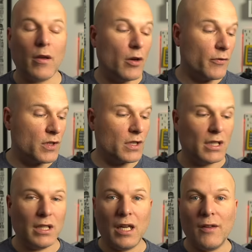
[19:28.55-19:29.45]
And
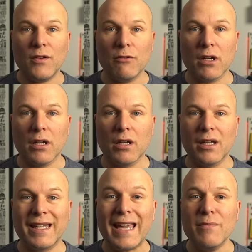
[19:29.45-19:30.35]
obviously, if you're a
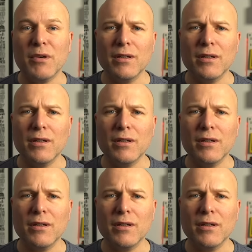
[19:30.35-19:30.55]
gamer,